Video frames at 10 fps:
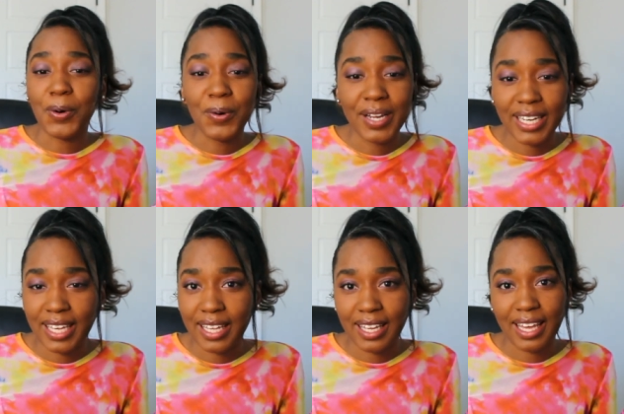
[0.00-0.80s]
on
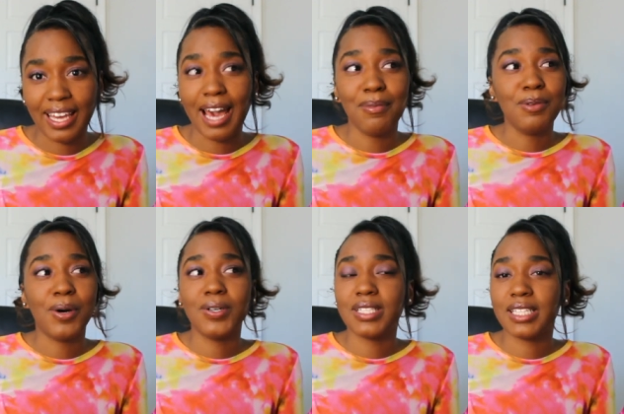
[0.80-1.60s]
it. Like I have been
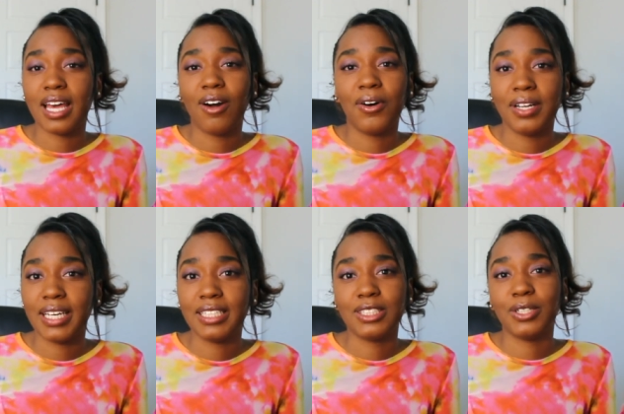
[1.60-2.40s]
posting that all
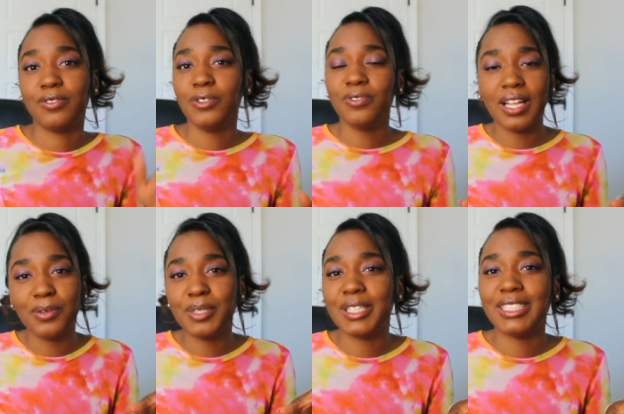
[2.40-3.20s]
day. So if you
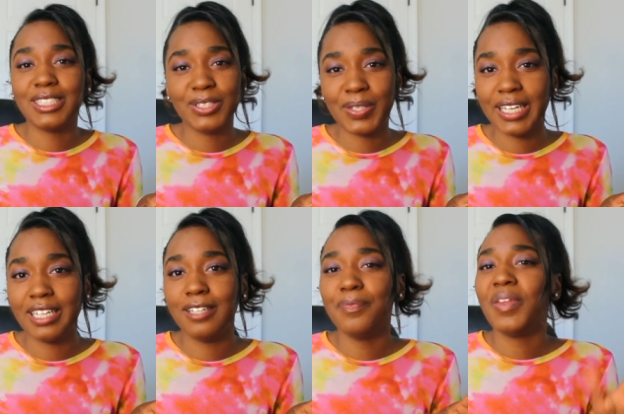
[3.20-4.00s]
follow me on
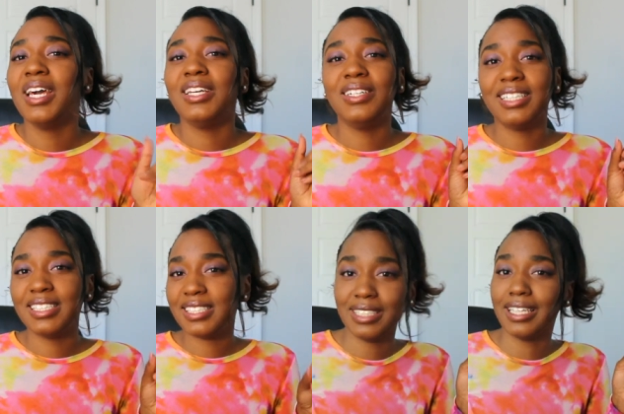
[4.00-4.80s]
Instagram, you're
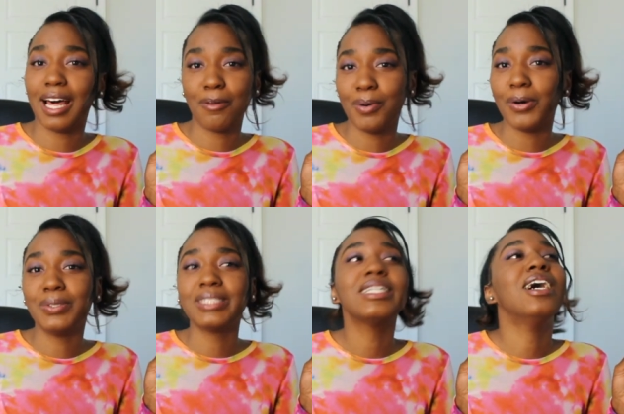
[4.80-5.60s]
gonna see a lot of
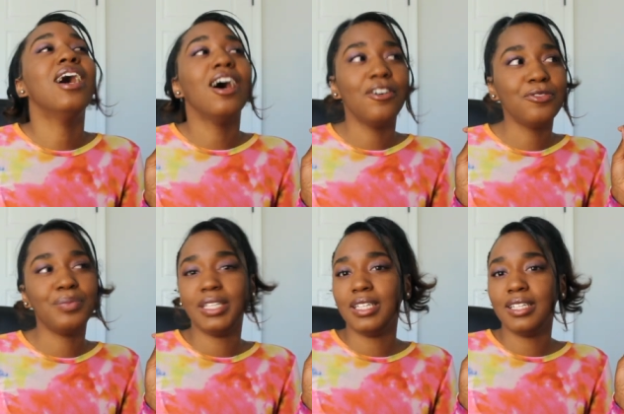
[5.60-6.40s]
posts of
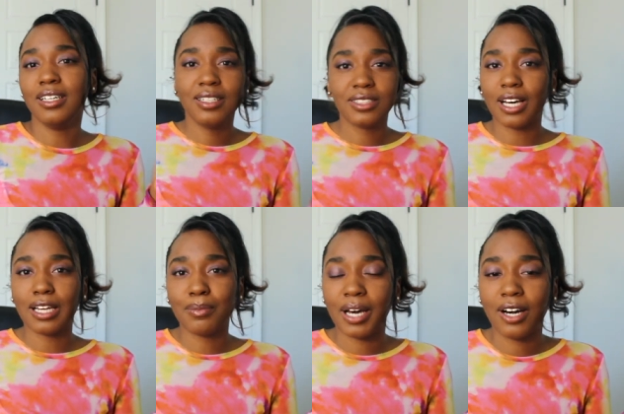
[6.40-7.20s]
me
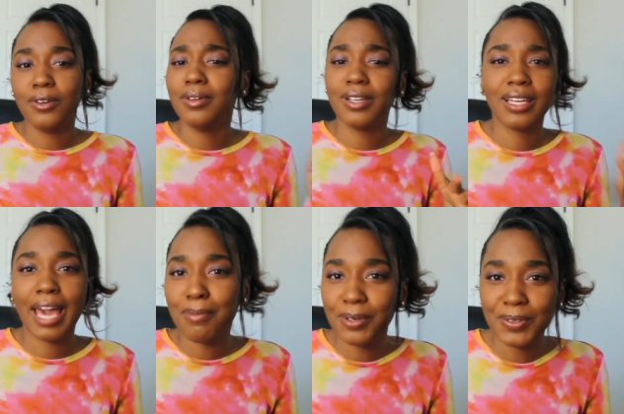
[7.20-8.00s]
talking about
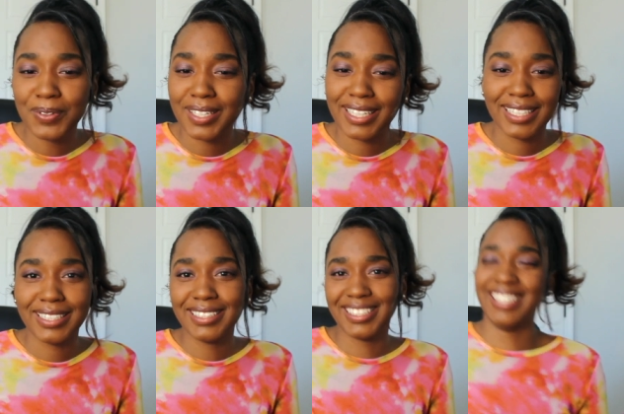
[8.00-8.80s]

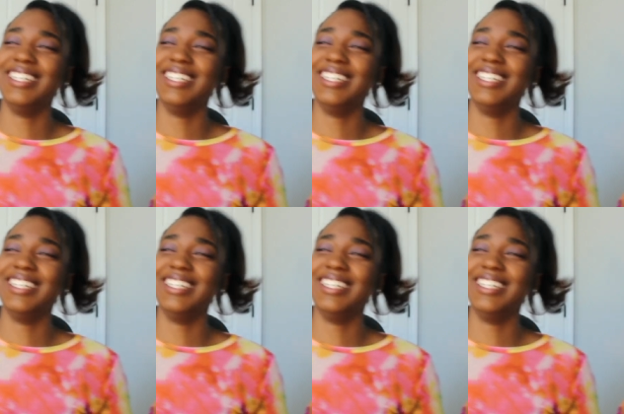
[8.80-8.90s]
Capricorns.